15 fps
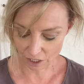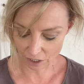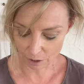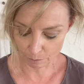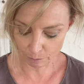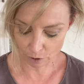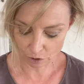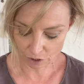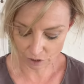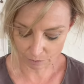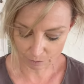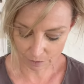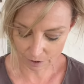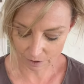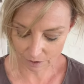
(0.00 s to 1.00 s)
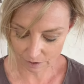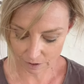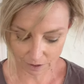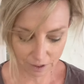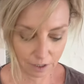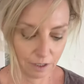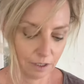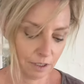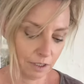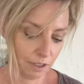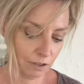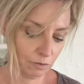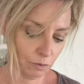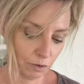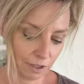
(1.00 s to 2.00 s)
the bottom
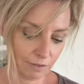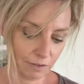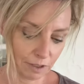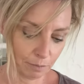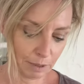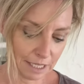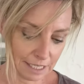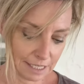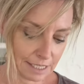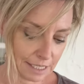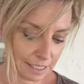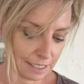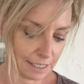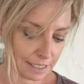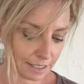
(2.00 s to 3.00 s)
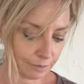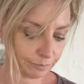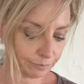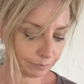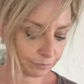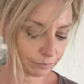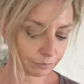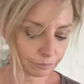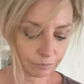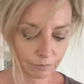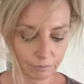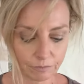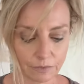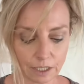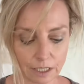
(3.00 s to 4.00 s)
of whatever the piece is.
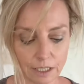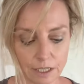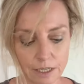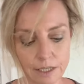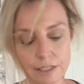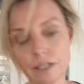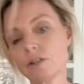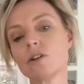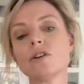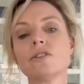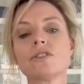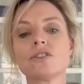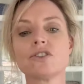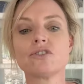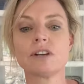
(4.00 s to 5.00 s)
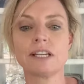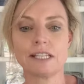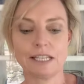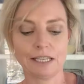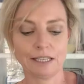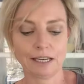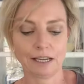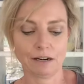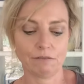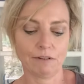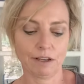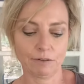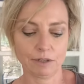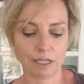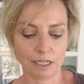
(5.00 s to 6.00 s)
So concentrating that
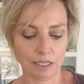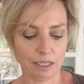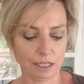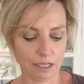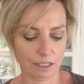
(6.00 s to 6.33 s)
around here.